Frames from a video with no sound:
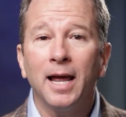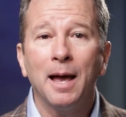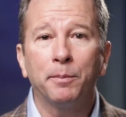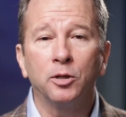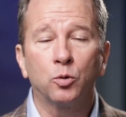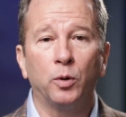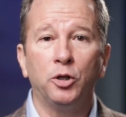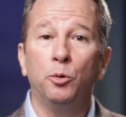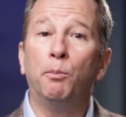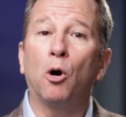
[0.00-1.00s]
happens when
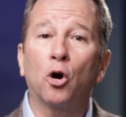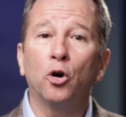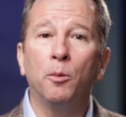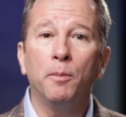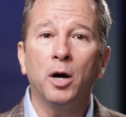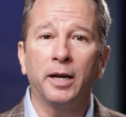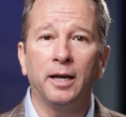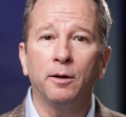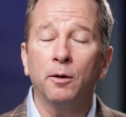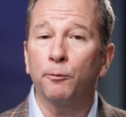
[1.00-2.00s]
you borrow
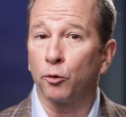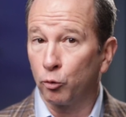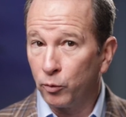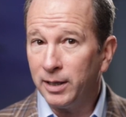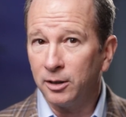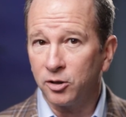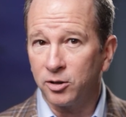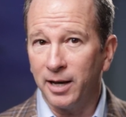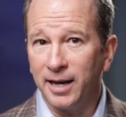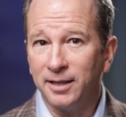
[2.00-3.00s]
money for real
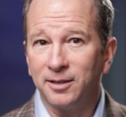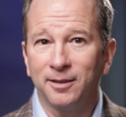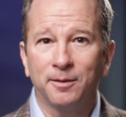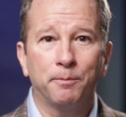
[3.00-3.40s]
estate,